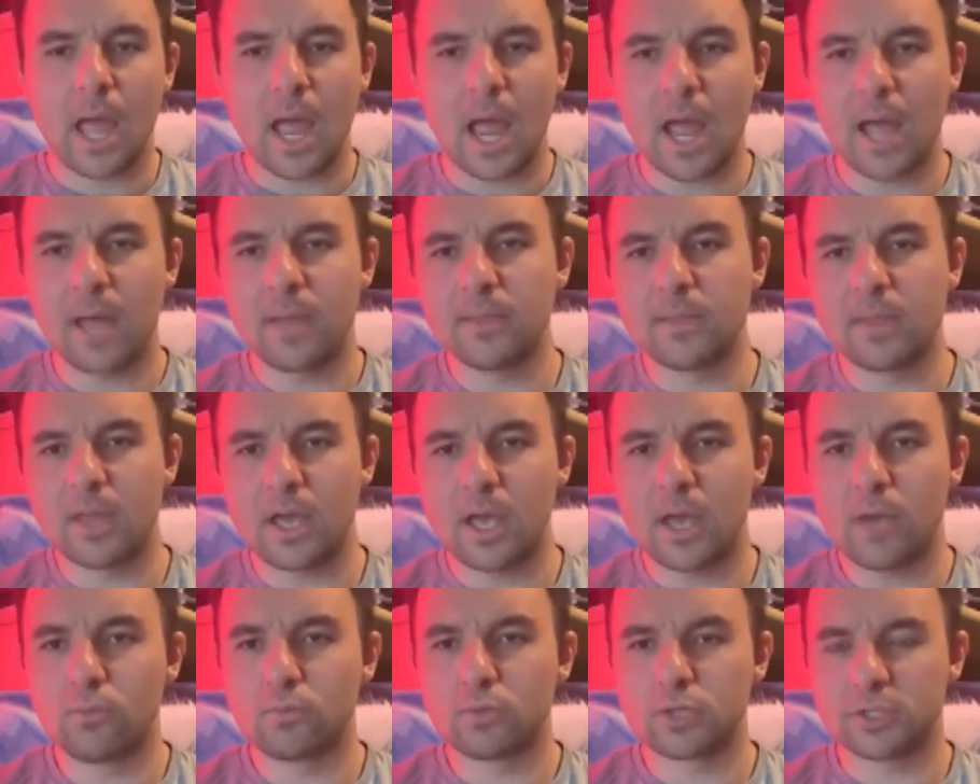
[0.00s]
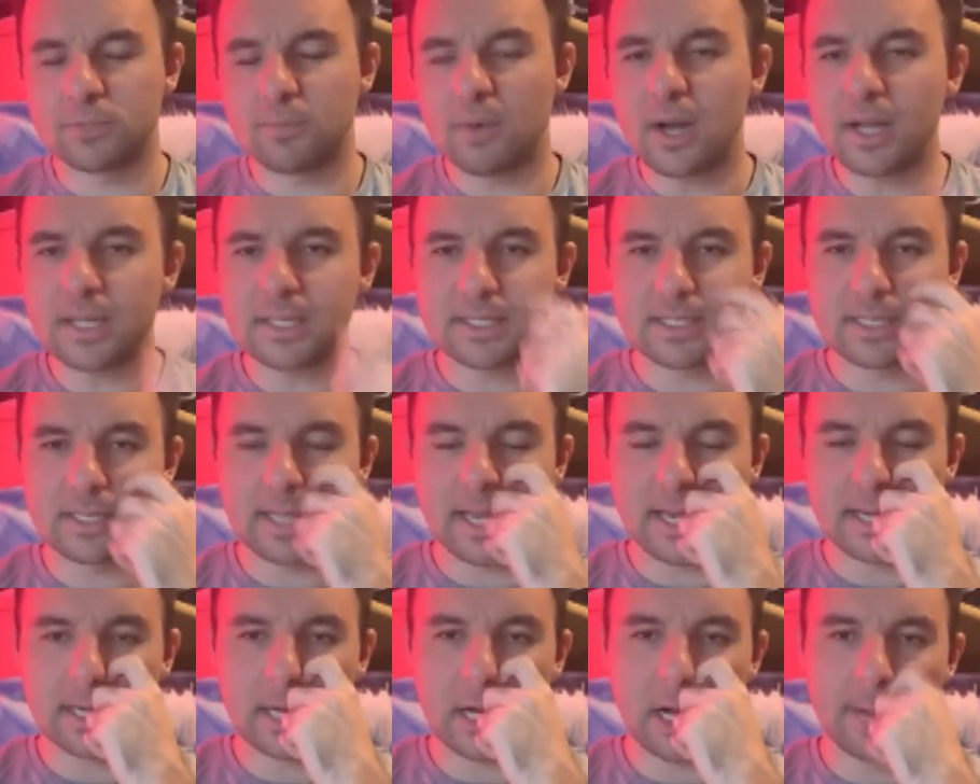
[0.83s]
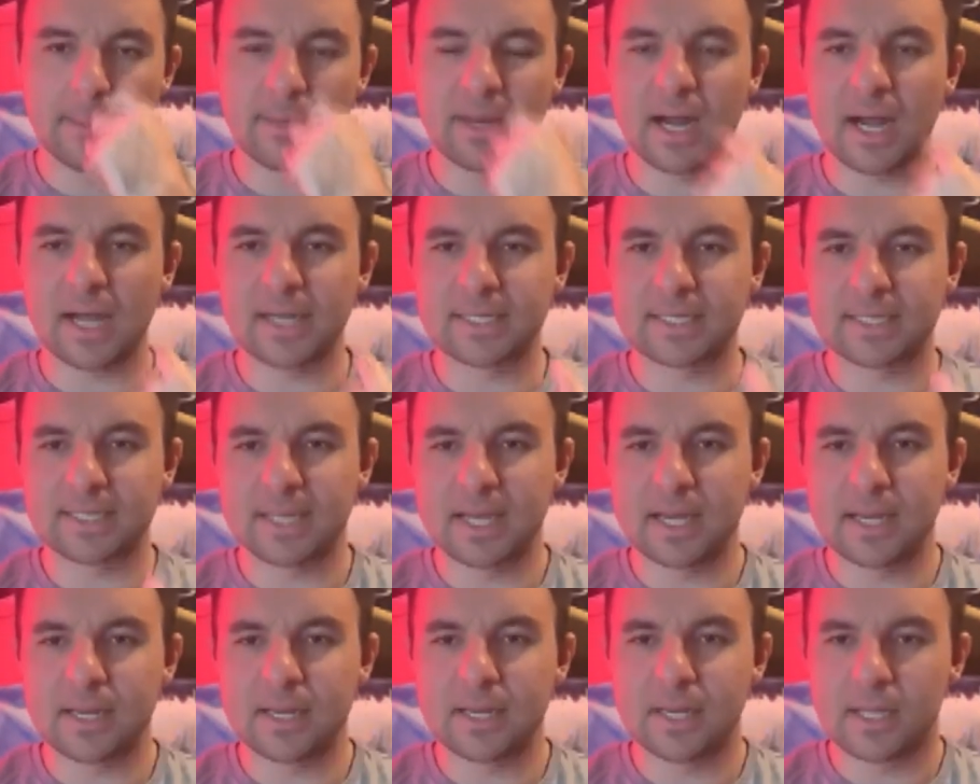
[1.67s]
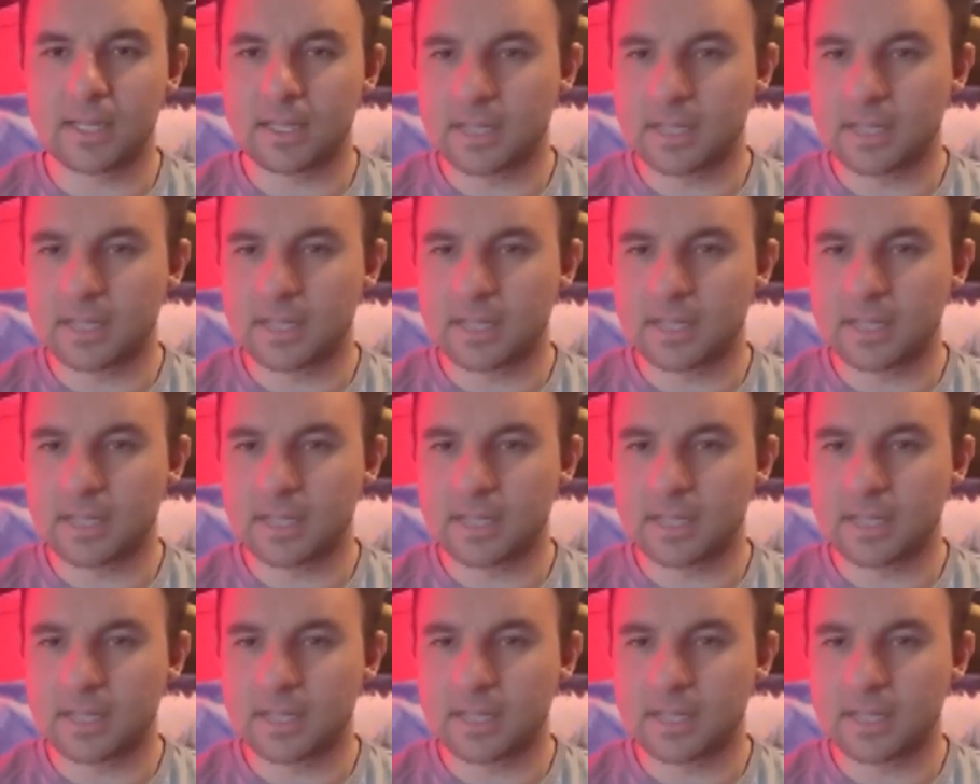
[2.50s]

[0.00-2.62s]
And in response to that comment, I said,